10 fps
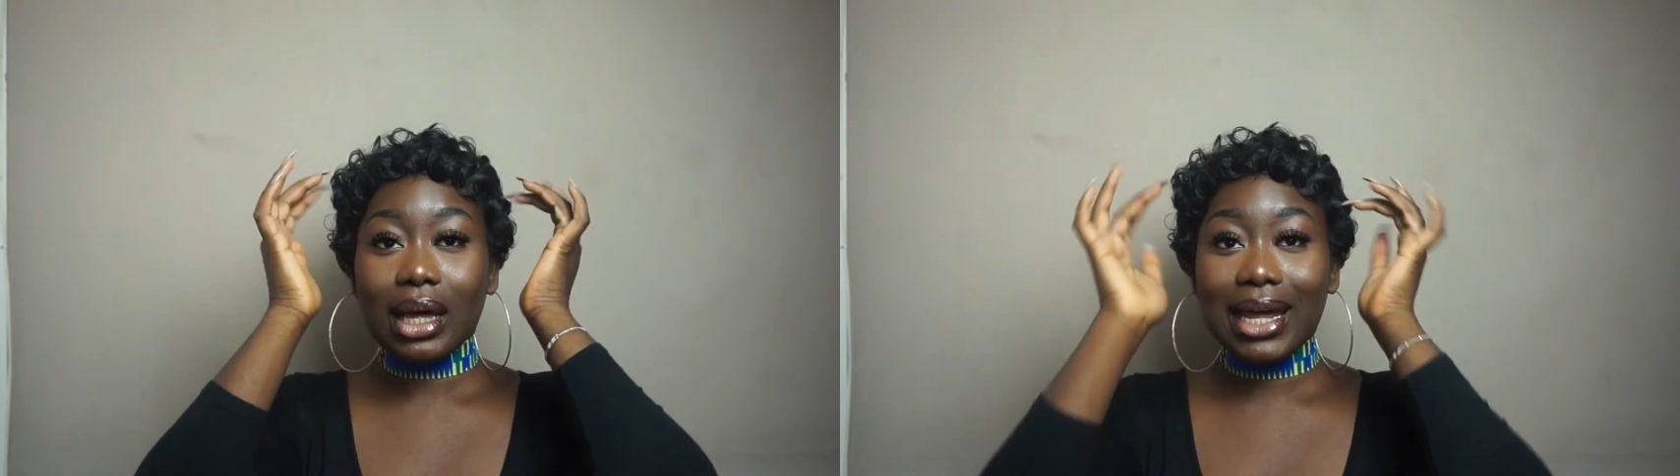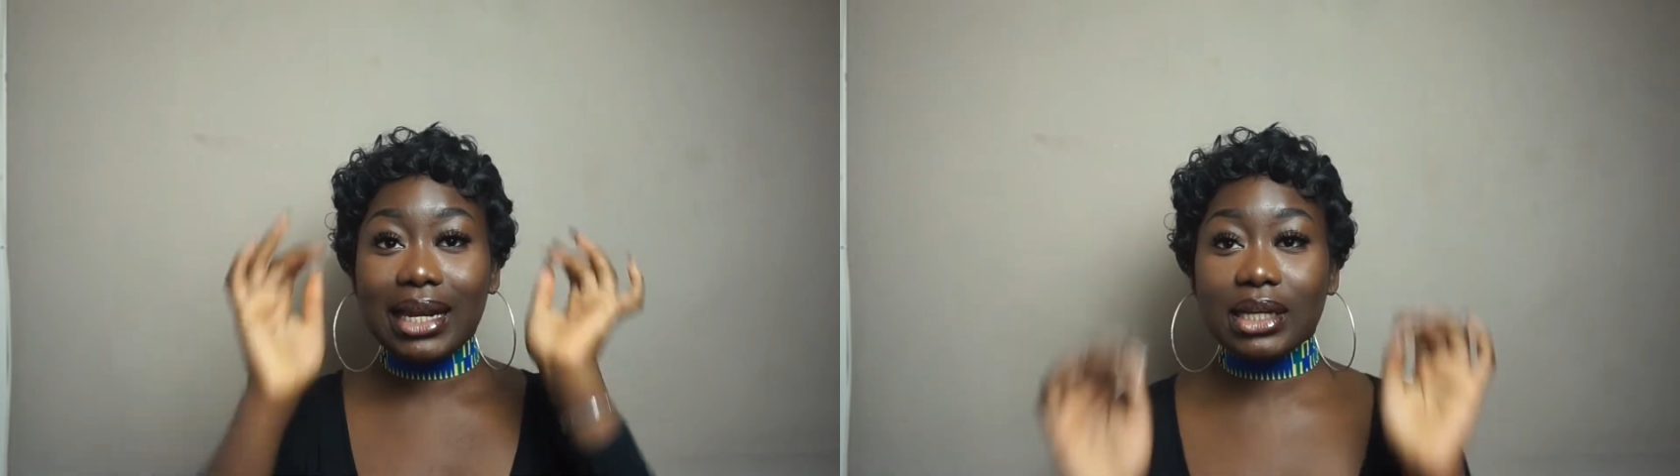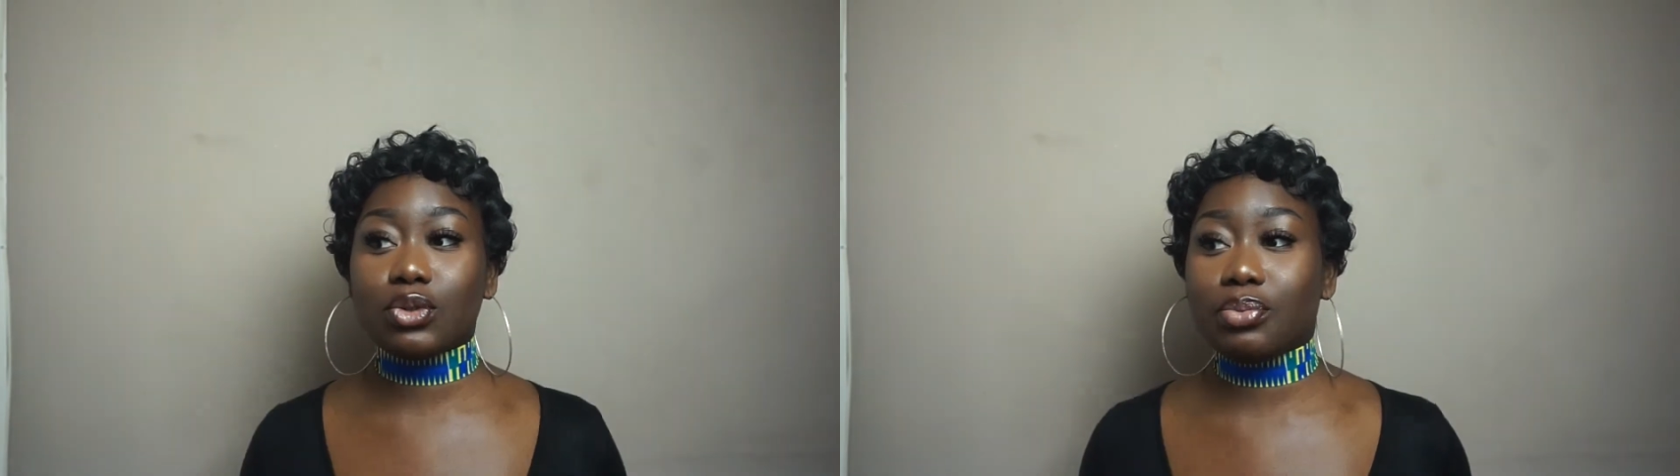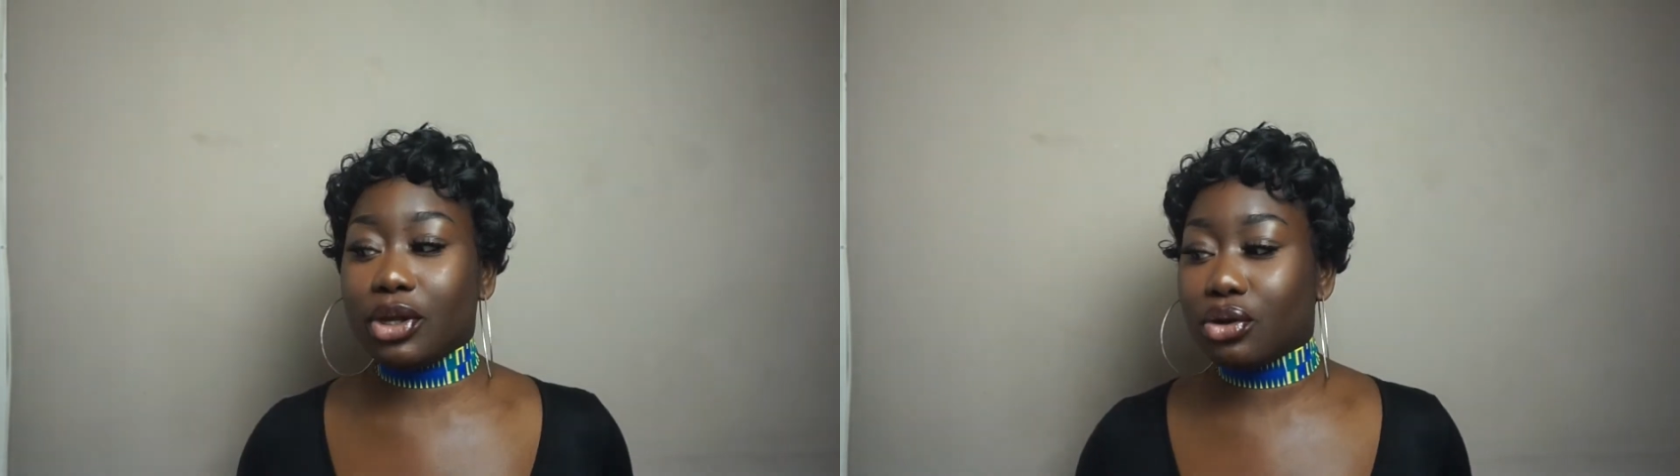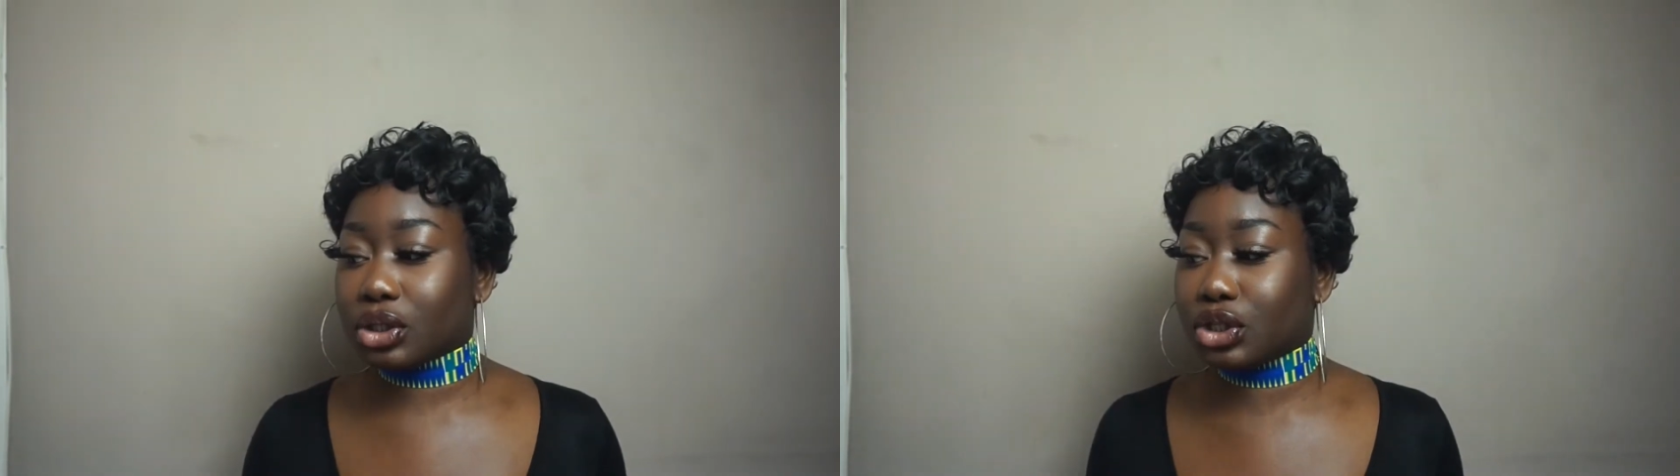a little
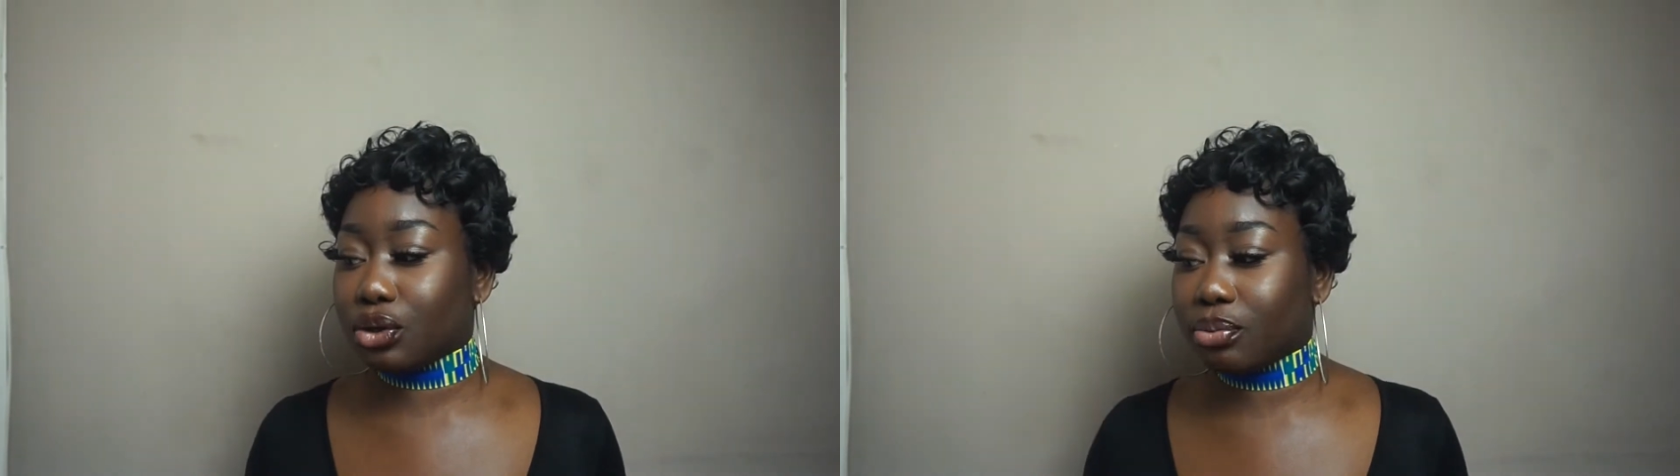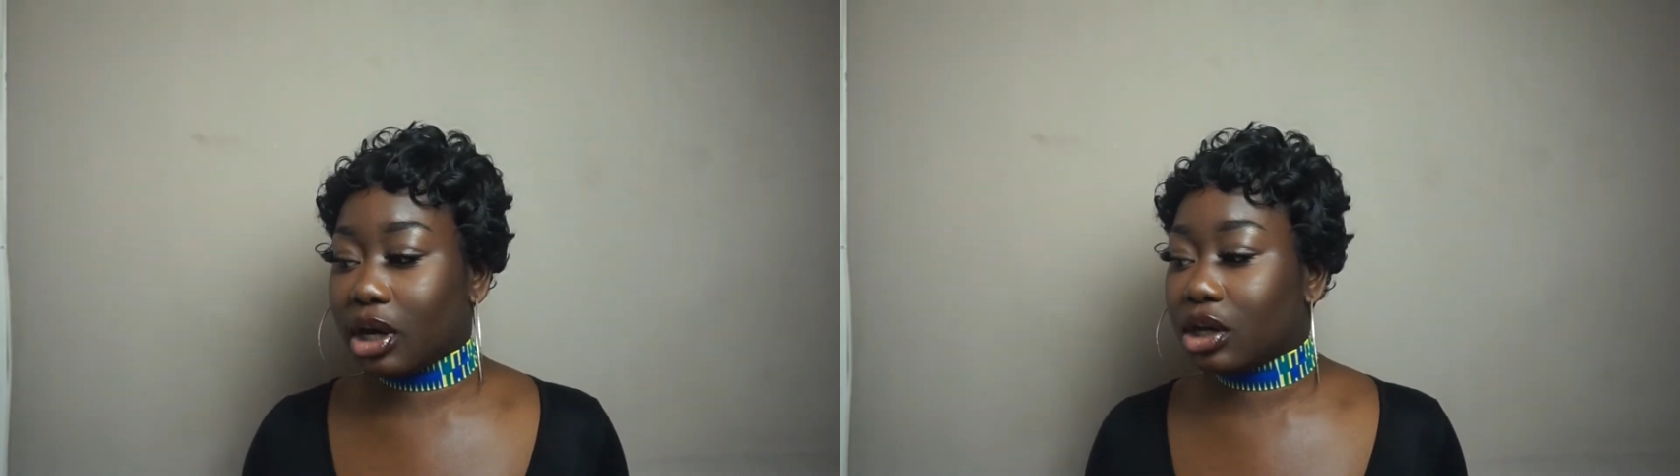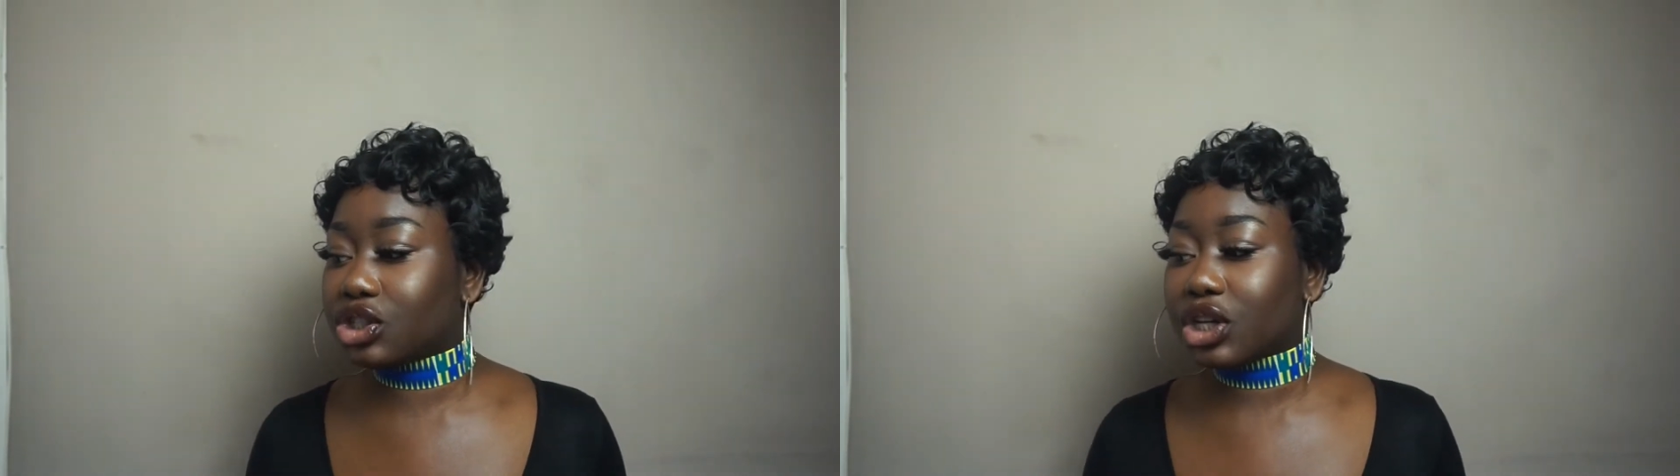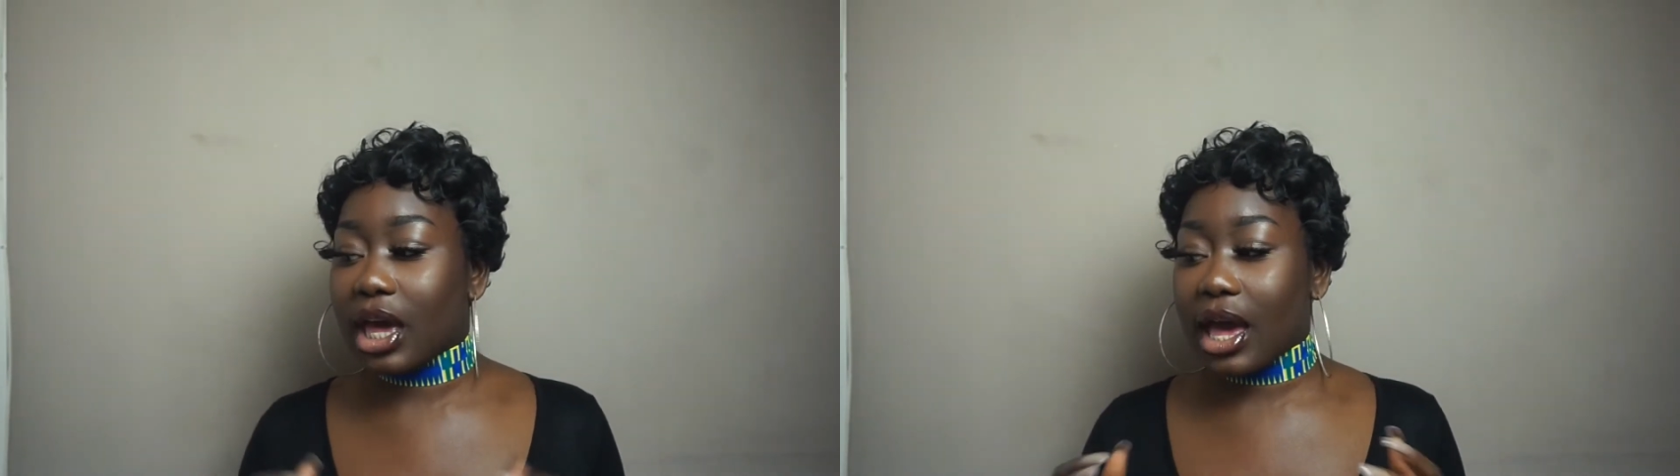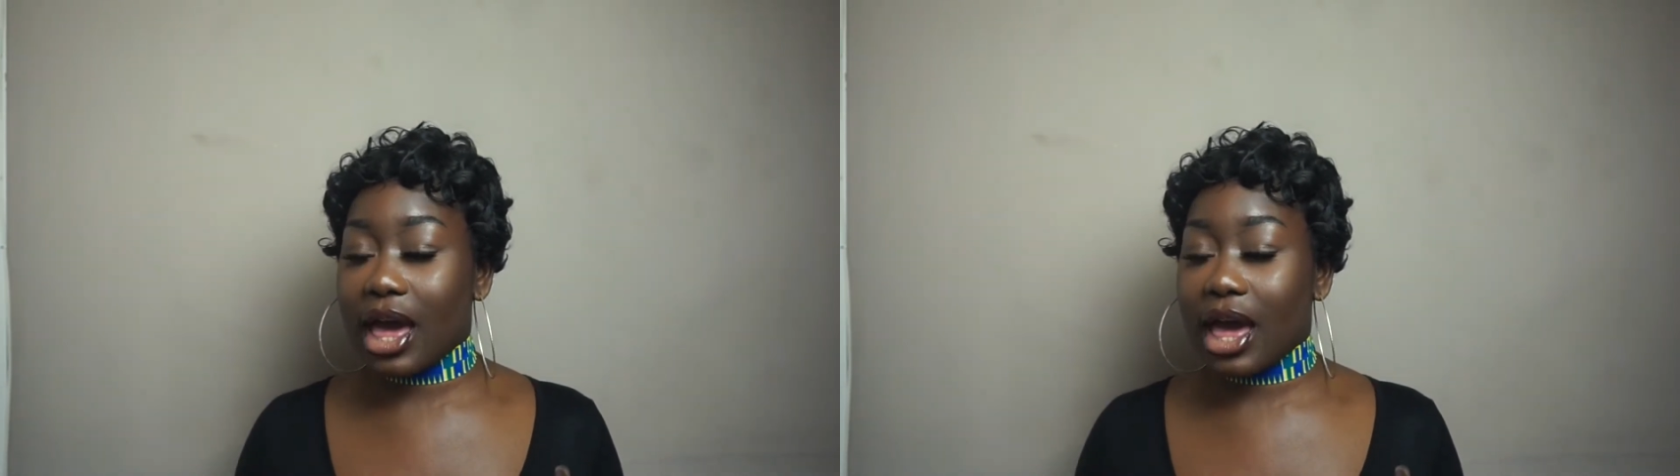bit, not too much,